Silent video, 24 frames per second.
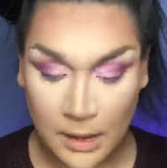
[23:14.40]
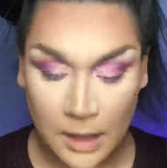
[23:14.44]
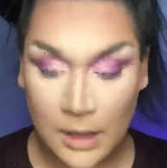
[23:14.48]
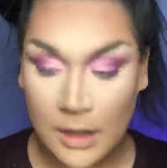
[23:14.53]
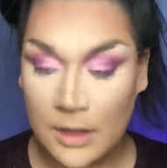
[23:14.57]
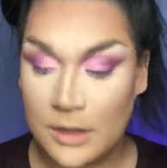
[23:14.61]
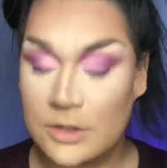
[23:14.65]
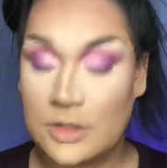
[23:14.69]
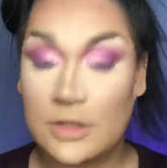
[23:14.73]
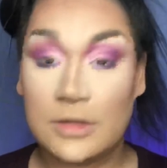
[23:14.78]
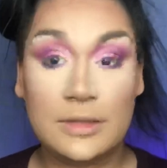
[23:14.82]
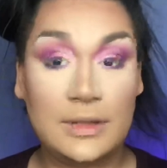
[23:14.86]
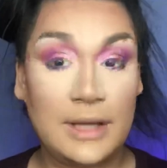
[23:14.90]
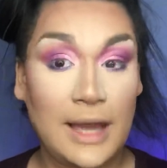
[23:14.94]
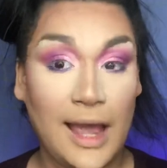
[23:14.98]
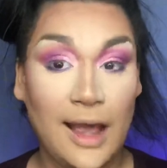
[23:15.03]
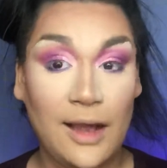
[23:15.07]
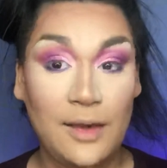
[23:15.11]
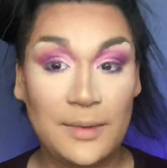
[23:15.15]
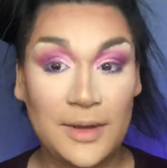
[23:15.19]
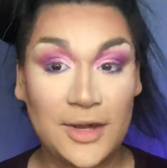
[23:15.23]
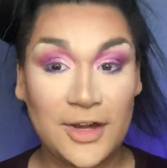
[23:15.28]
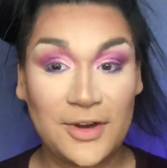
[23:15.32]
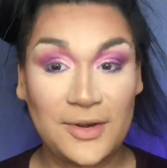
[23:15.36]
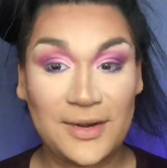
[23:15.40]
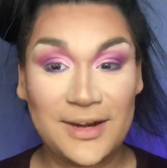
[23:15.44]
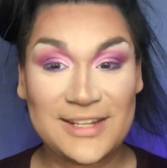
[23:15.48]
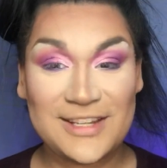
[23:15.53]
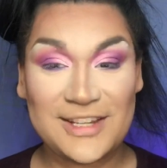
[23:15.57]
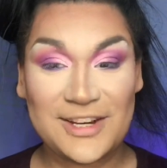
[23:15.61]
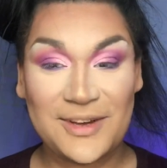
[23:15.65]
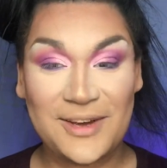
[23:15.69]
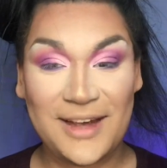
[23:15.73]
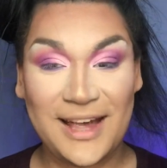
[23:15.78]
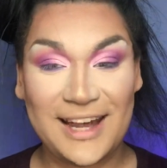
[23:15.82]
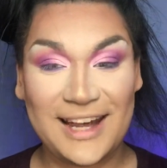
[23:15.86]
So now we are going to
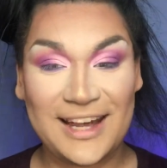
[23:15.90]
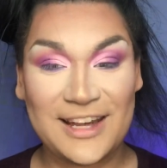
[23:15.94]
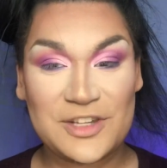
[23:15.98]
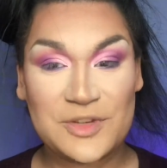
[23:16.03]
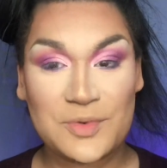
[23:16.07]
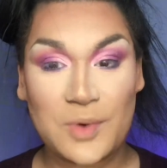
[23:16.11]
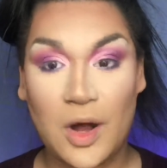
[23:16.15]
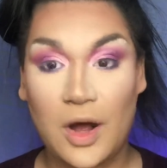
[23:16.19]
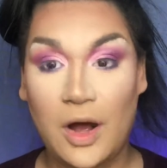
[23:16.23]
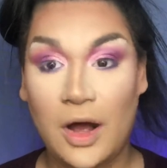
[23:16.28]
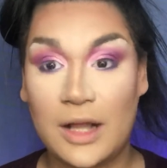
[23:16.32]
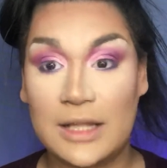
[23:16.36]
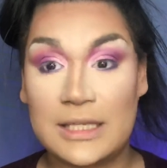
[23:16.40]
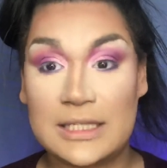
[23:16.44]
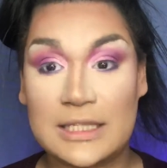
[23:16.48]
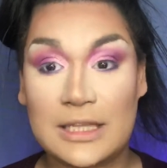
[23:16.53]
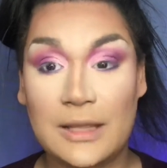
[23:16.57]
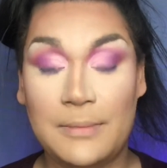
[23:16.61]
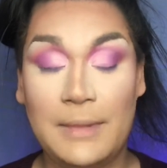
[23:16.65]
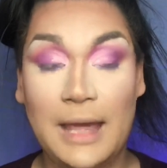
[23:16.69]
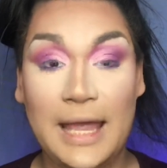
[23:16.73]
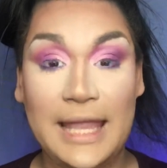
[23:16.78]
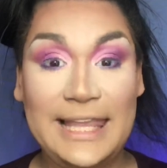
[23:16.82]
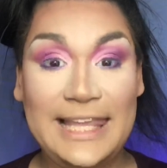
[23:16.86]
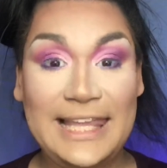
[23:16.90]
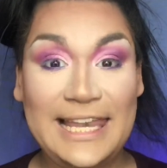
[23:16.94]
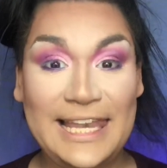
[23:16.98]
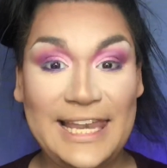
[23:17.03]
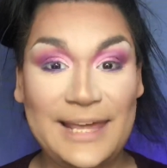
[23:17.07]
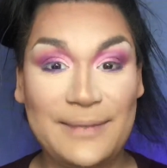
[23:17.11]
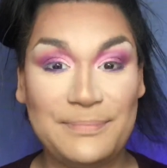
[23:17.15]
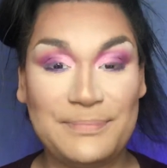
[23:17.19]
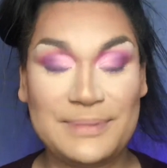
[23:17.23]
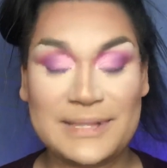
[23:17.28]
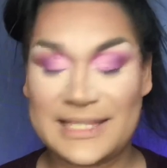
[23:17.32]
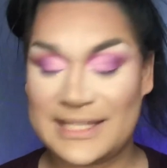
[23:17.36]
go ahead and draw on some
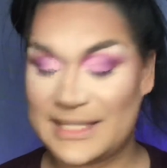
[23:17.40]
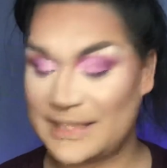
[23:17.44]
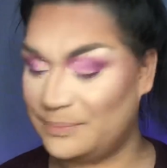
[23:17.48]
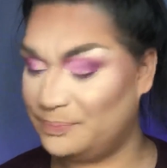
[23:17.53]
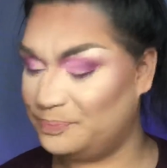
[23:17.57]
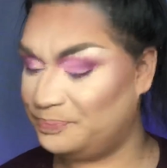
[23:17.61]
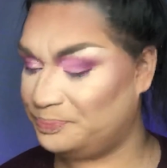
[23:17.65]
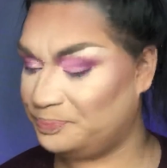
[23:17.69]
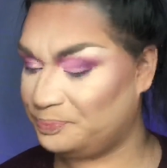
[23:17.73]
lips.